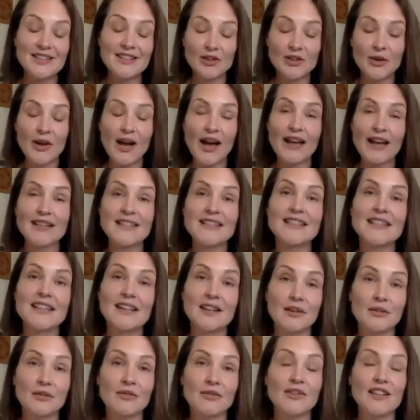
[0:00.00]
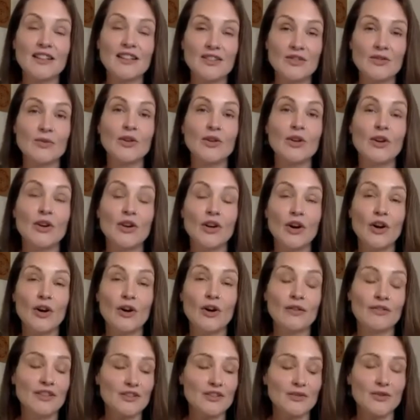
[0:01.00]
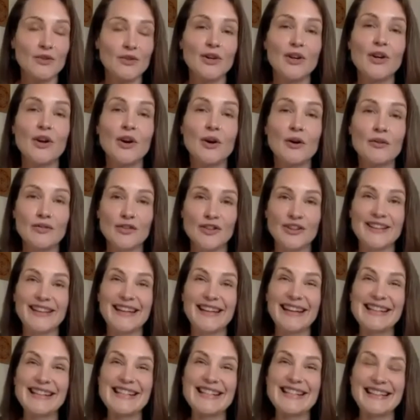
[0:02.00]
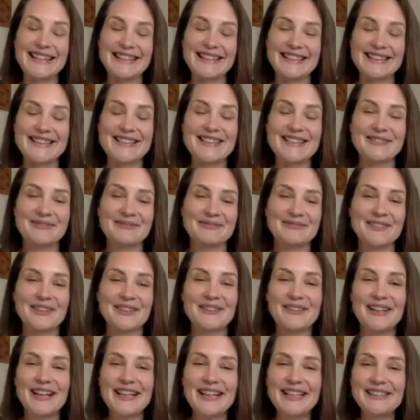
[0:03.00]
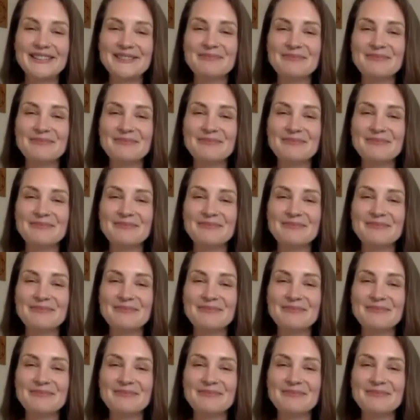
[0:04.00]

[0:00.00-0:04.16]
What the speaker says: you are safe into your love connections. All right?